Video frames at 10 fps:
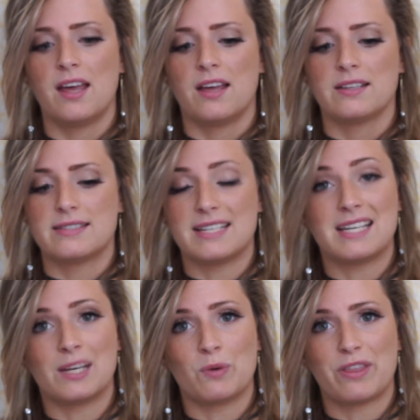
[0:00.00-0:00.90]

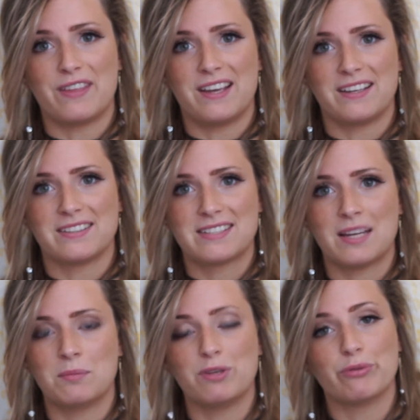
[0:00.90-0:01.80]
Sticking with things
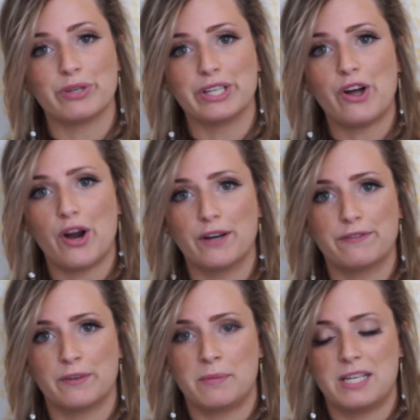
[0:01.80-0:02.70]
can be really hard
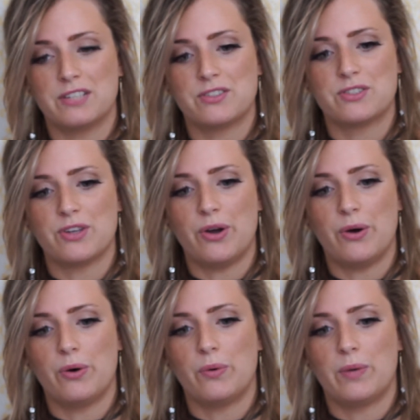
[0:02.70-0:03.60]
for me.
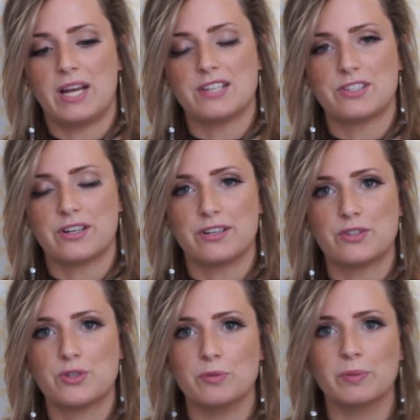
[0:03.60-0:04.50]
So when I started
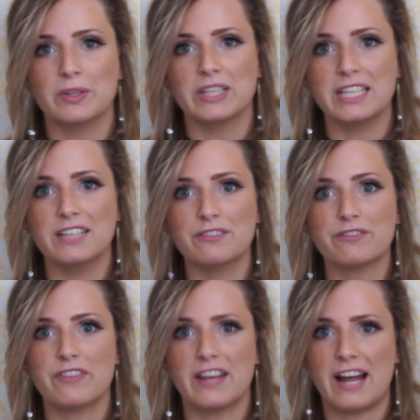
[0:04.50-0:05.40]
to believe
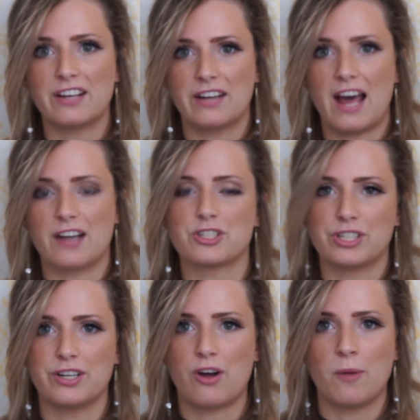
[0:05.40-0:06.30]
that I could
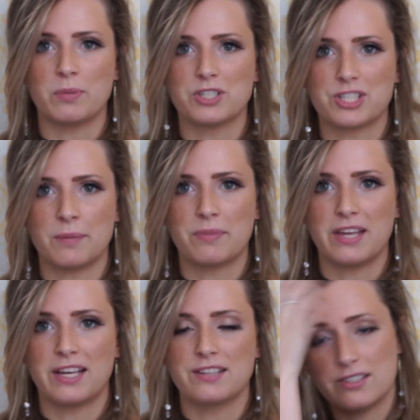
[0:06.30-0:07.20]
actually accomplish
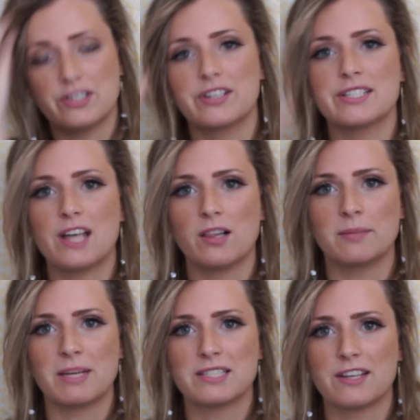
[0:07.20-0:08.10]
something and started telling
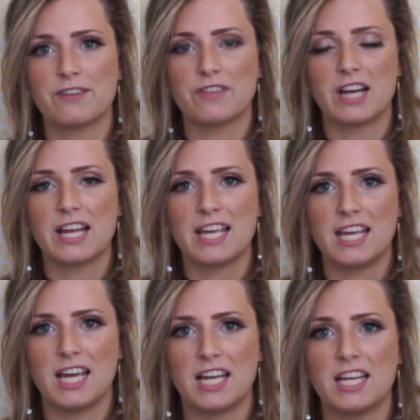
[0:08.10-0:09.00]
myself that I
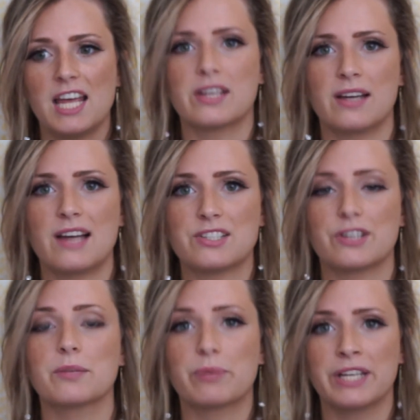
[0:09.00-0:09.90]
can, I
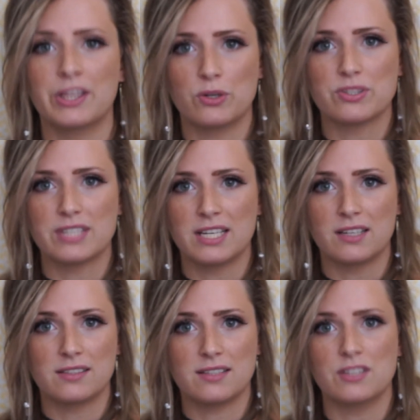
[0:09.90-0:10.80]
started bringing those
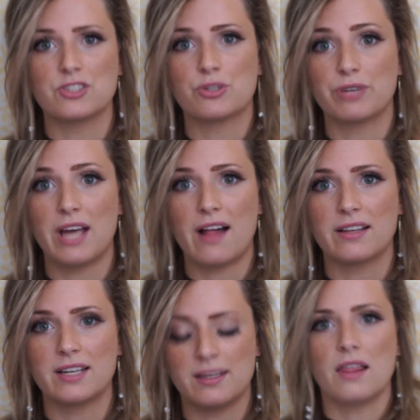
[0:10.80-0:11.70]
things into
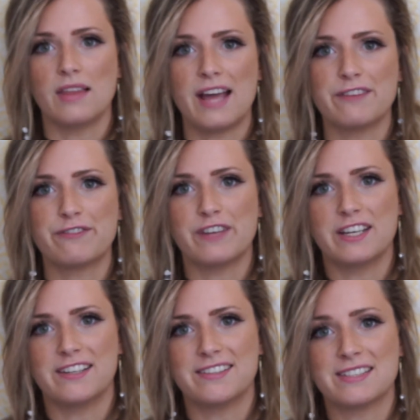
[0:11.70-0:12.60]
reality. Life
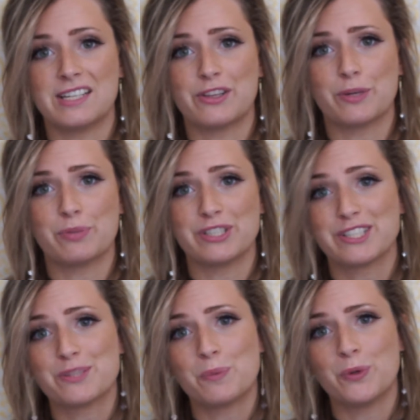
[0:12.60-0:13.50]
is neither
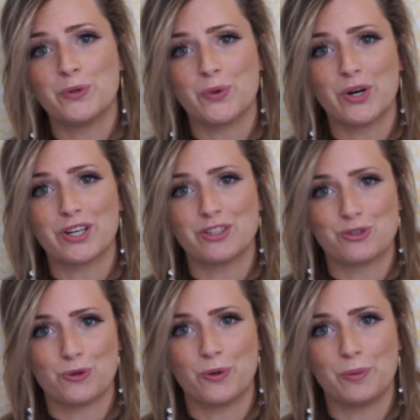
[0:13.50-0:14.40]
predictable nor
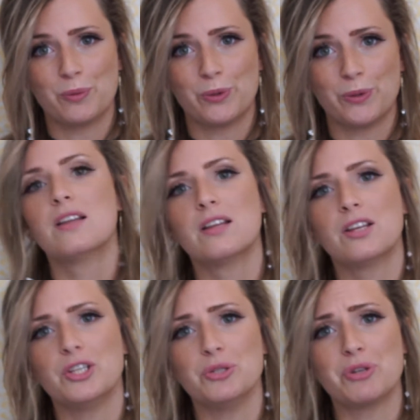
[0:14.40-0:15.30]
controllable.
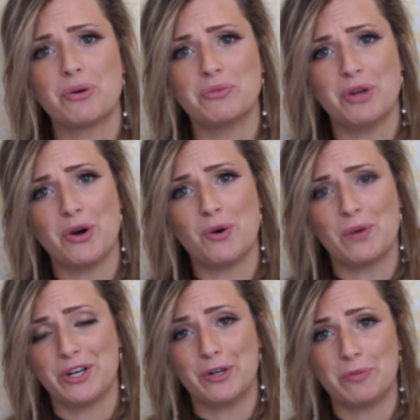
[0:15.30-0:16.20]
You don't know
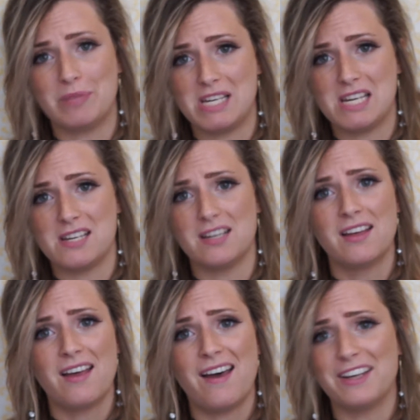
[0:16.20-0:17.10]
where you'll be
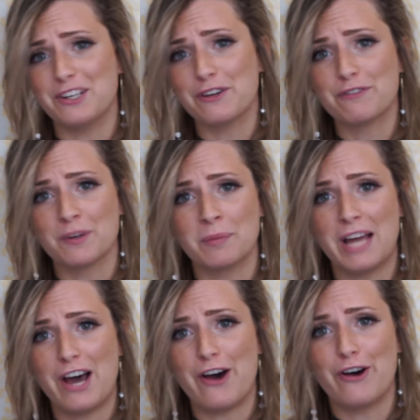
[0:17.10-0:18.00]
a year from
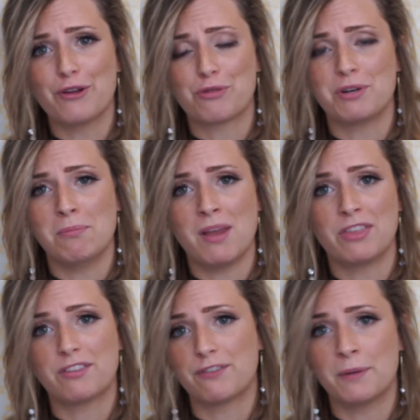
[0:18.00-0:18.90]
now, 3
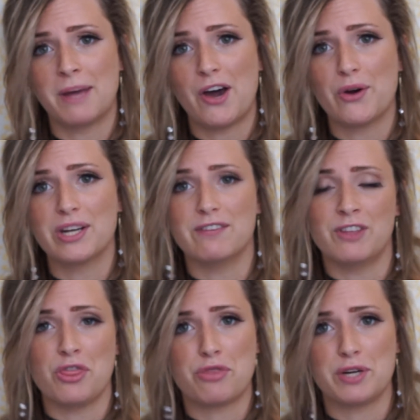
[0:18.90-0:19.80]
months from now, or
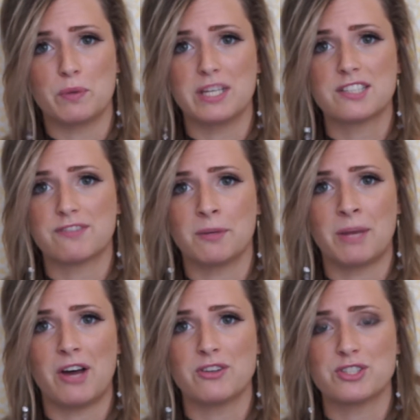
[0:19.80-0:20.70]
even 3 weeks from
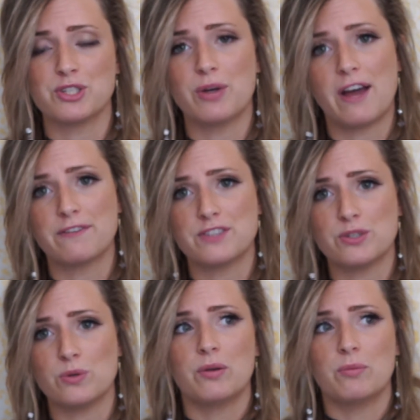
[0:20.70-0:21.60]
now. So you have
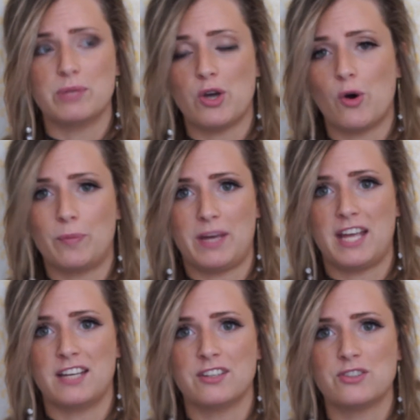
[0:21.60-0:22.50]
to be
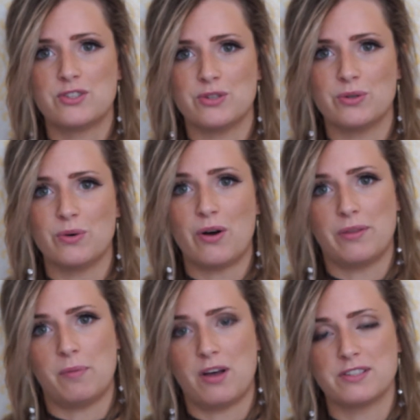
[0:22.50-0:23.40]
open to all
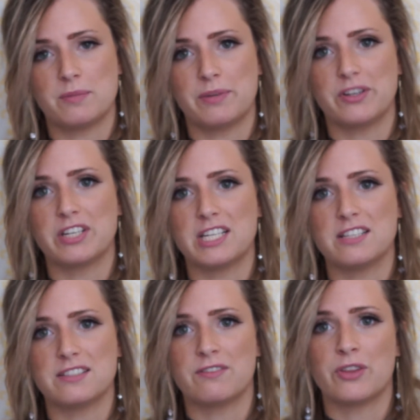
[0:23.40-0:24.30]
the
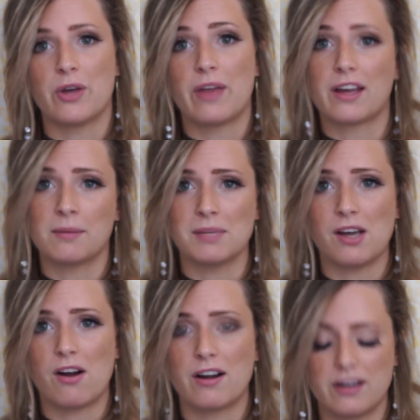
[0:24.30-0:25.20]
possibilities, even though that can be
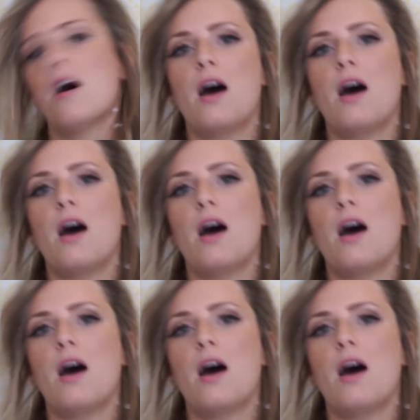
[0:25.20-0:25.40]
hard.